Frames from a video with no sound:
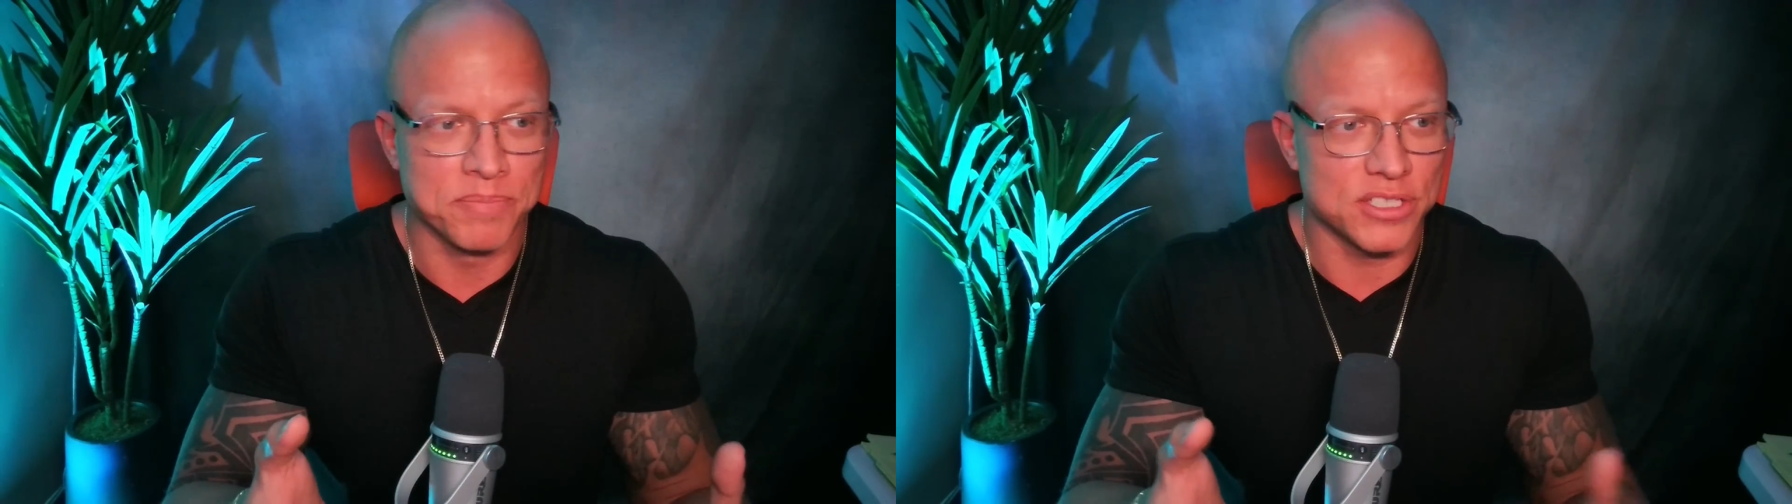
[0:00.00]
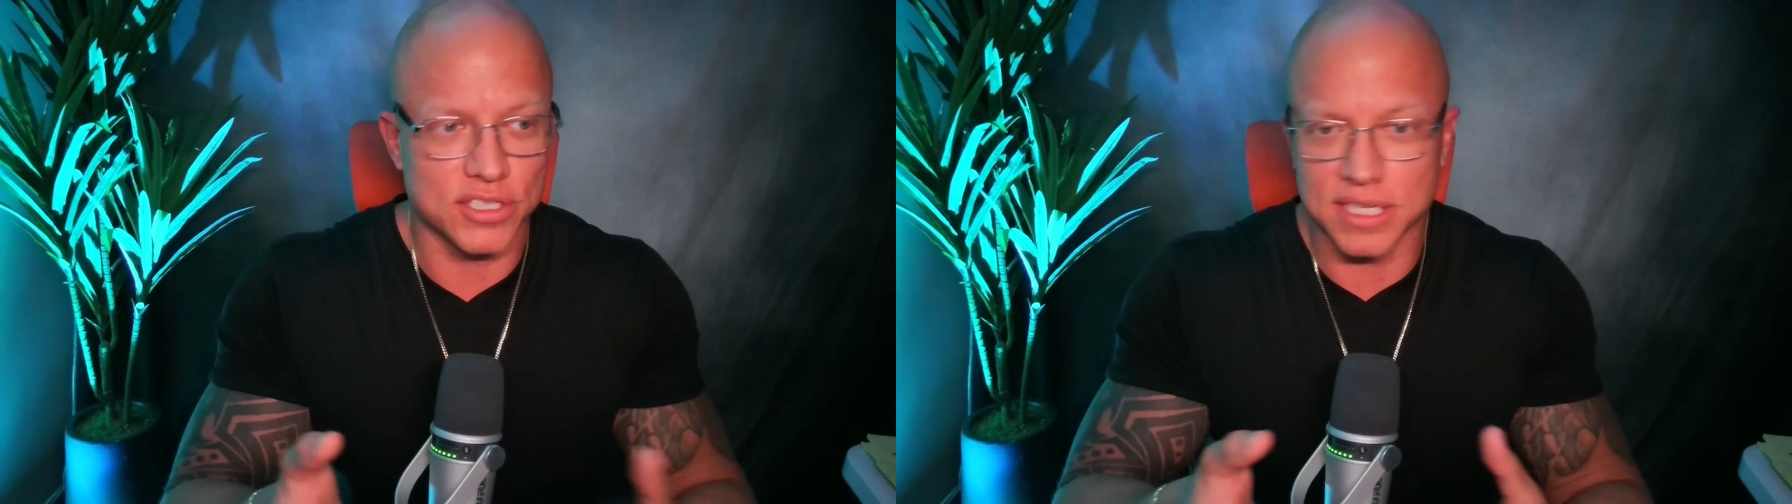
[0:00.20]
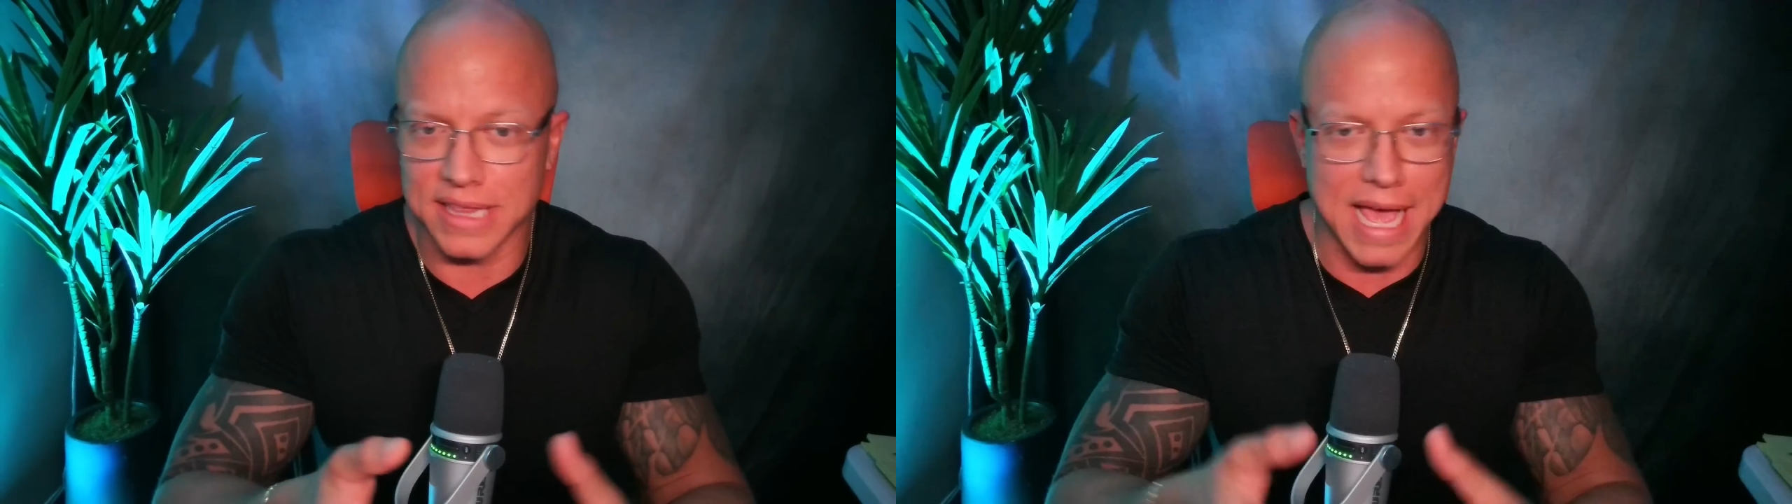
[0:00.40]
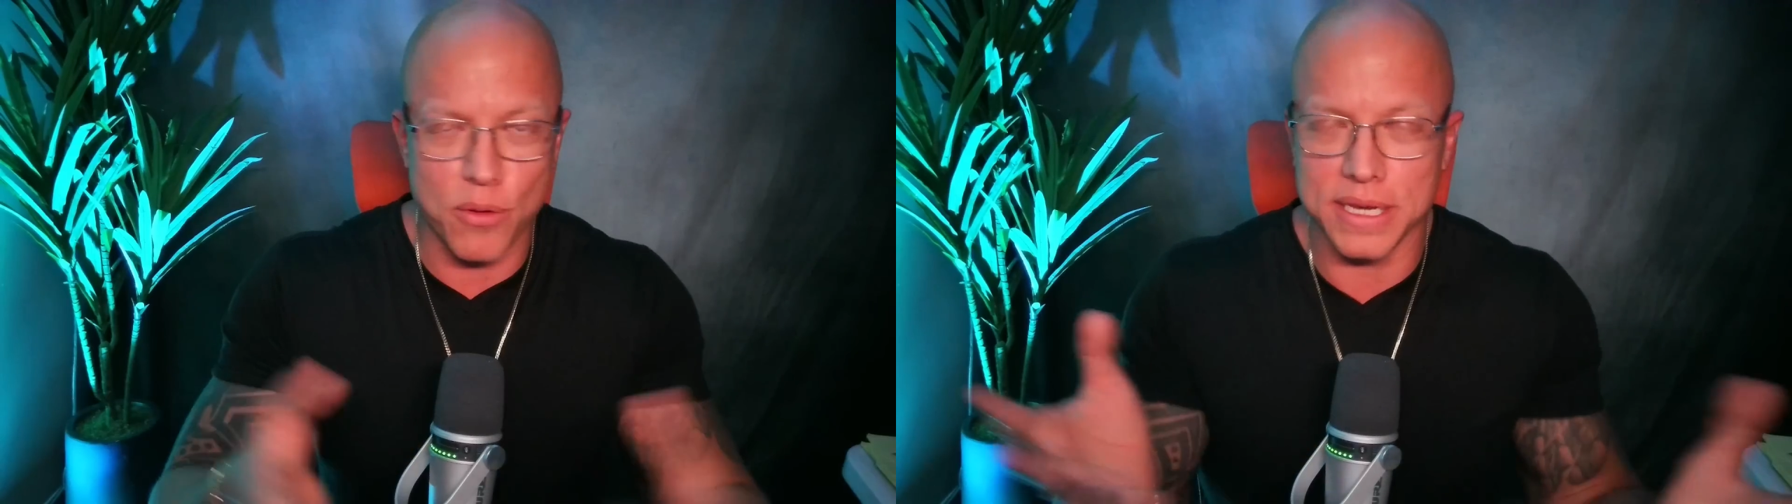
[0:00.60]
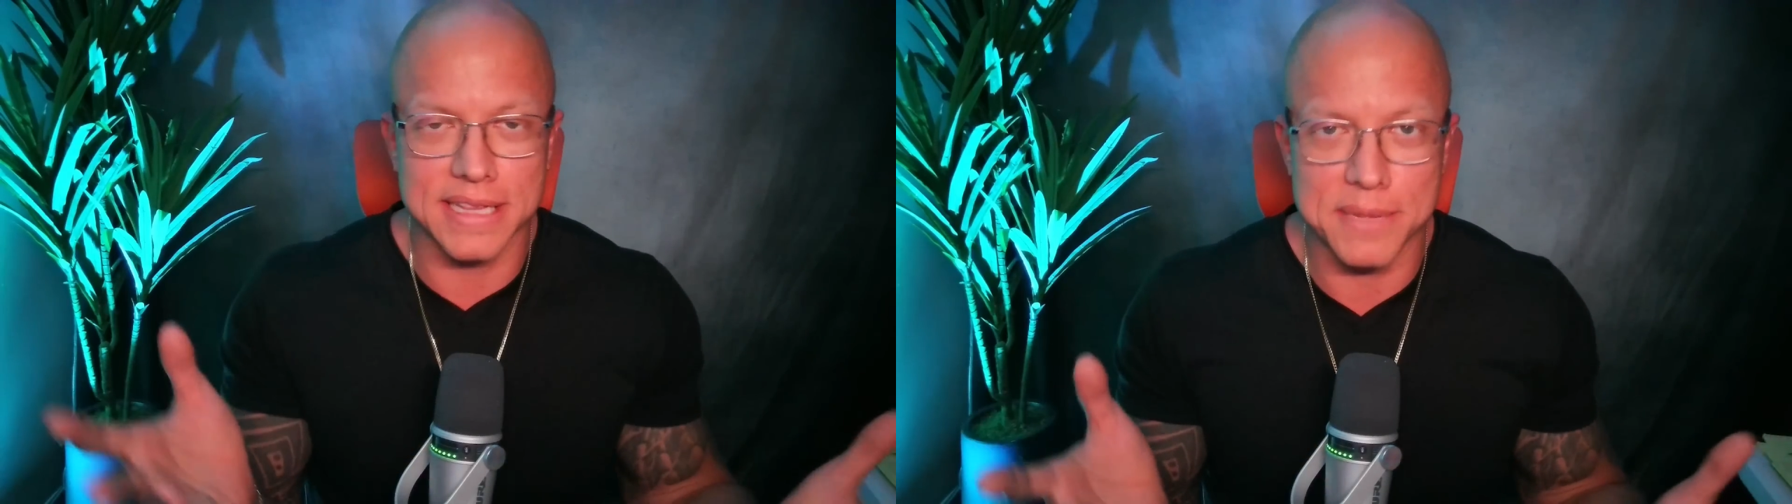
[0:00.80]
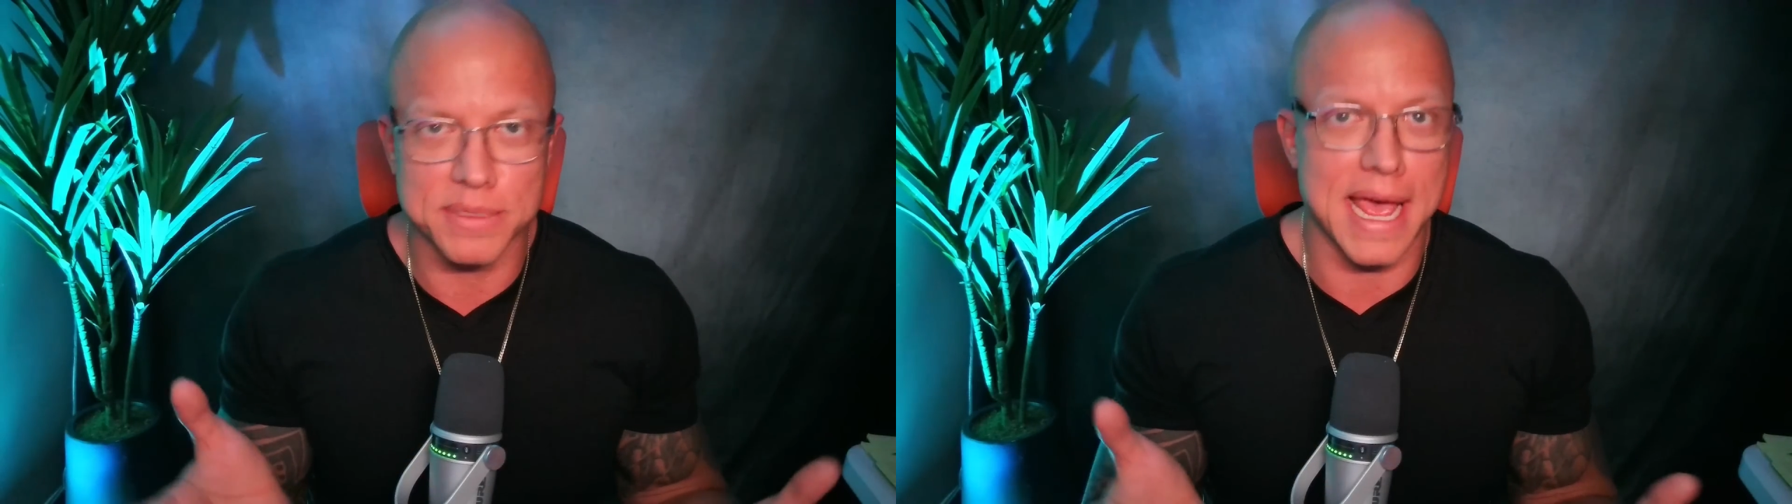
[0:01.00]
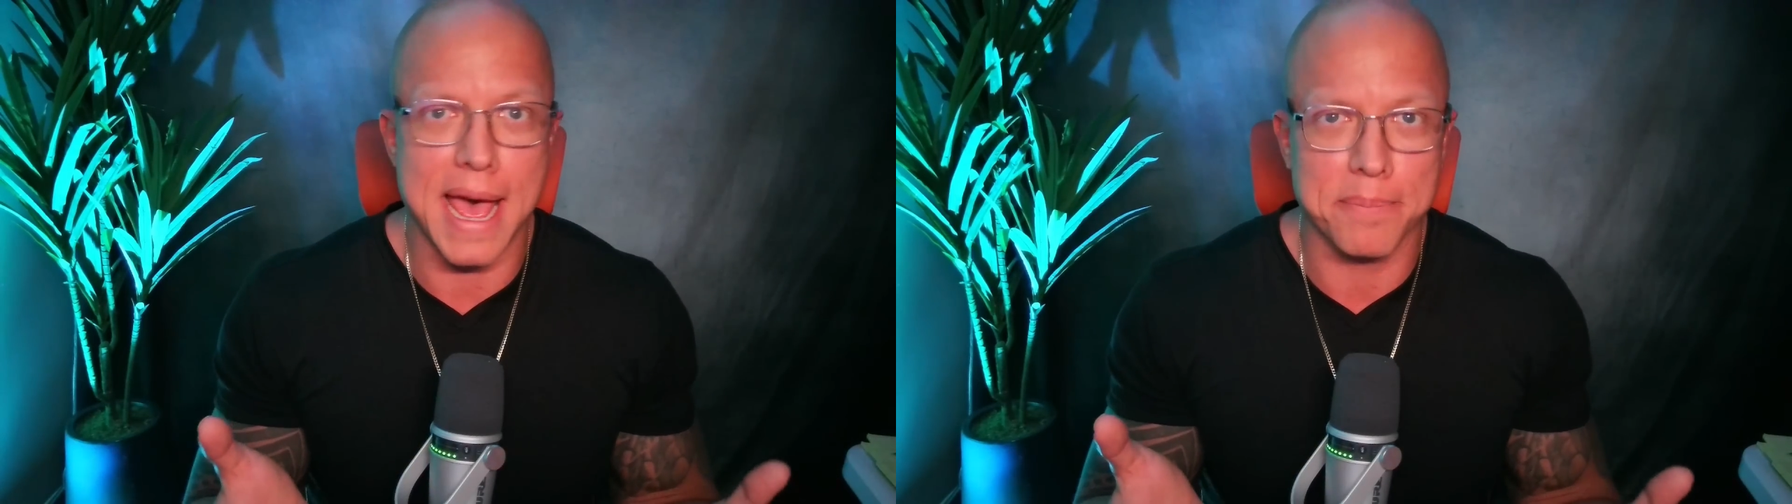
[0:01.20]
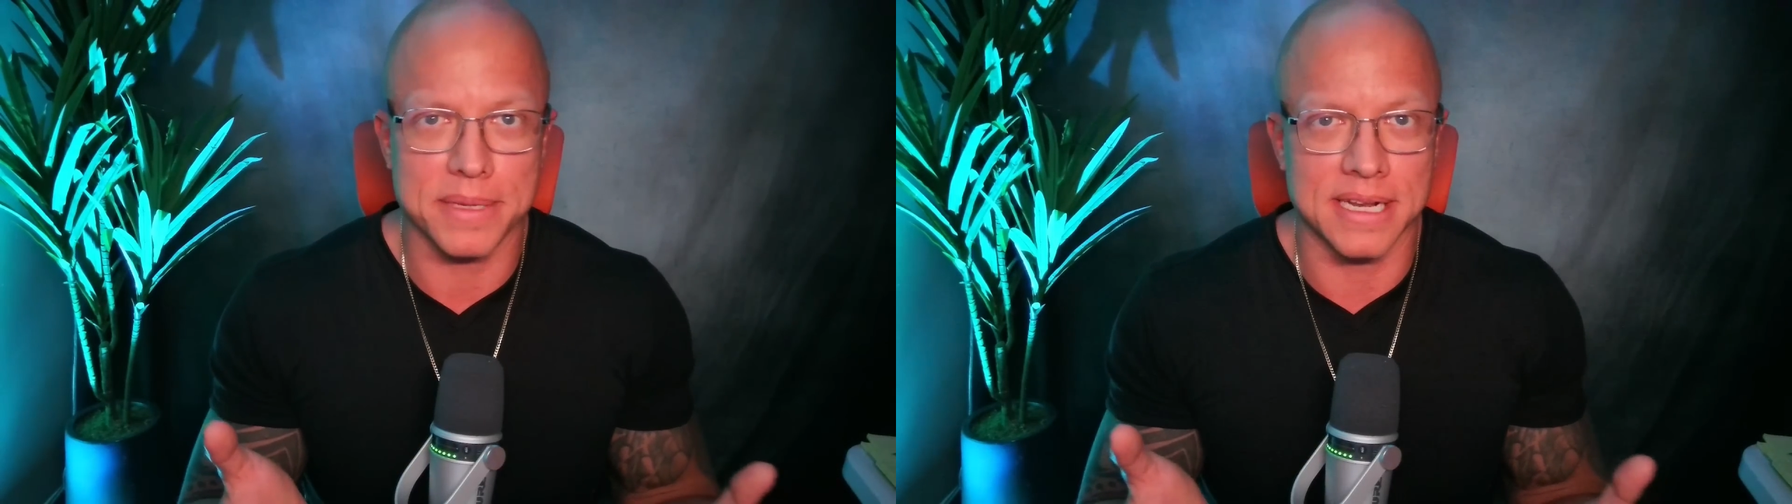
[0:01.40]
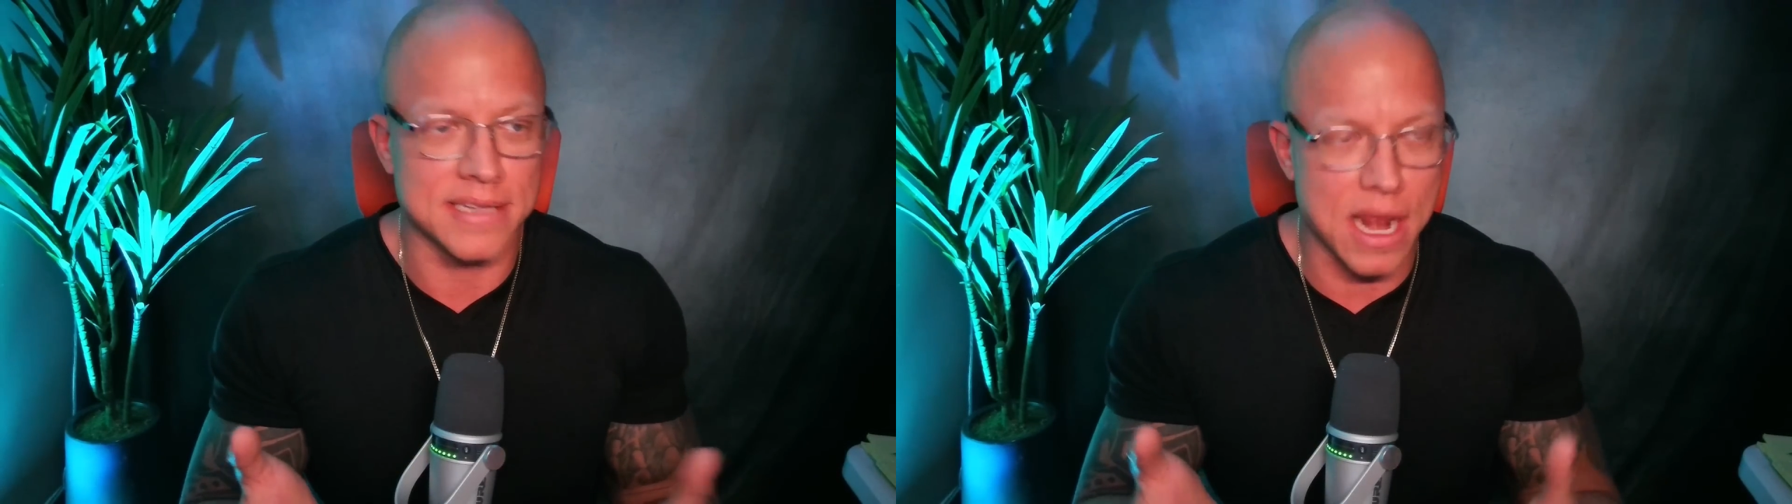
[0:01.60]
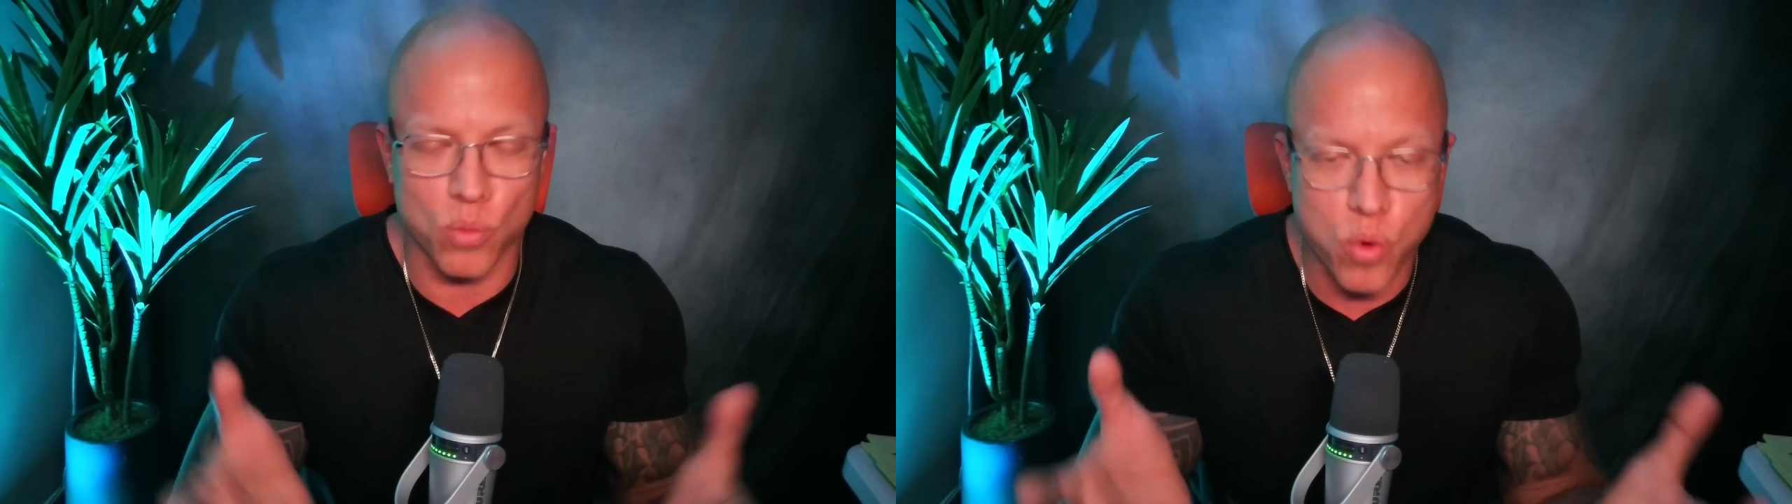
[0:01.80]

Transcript: just allowing them to happen and not